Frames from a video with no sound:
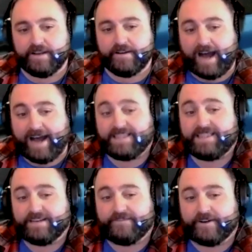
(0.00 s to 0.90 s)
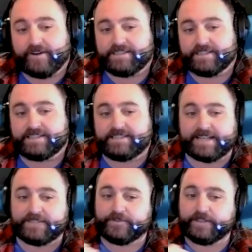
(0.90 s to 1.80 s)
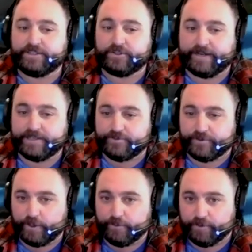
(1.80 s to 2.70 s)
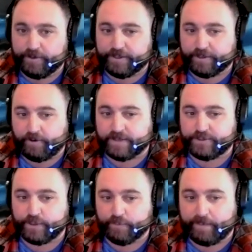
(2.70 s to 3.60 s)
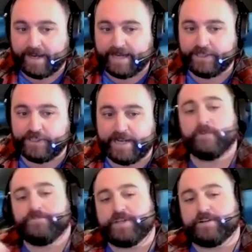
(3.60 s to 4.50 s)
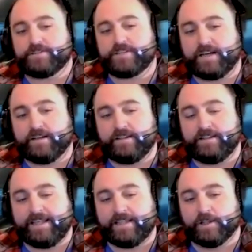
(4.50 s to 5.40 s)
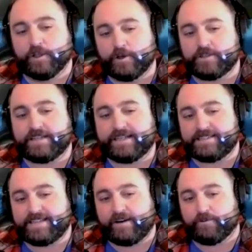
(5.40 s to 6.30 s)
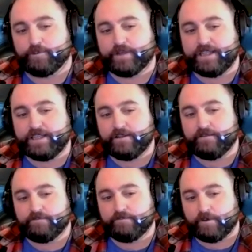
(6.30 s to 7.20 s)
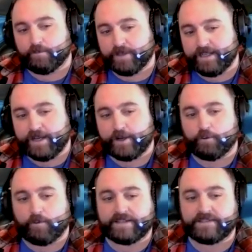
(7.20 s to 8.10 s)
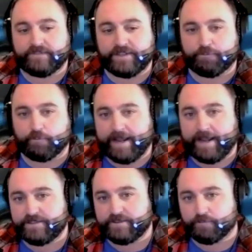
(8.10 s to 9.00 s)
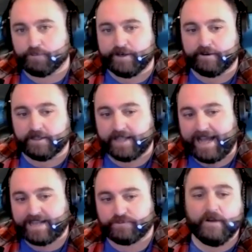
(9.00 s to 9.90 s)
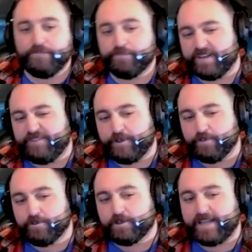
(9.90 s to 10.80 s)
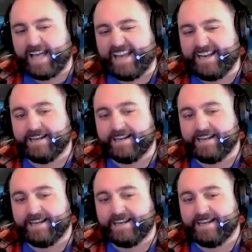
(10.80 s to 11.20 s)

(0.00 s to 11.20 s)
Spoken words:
I think, very successfully transferred over into the crossover body shape. It looks like it's got a really aggressively raked rear glass, but if you look at it,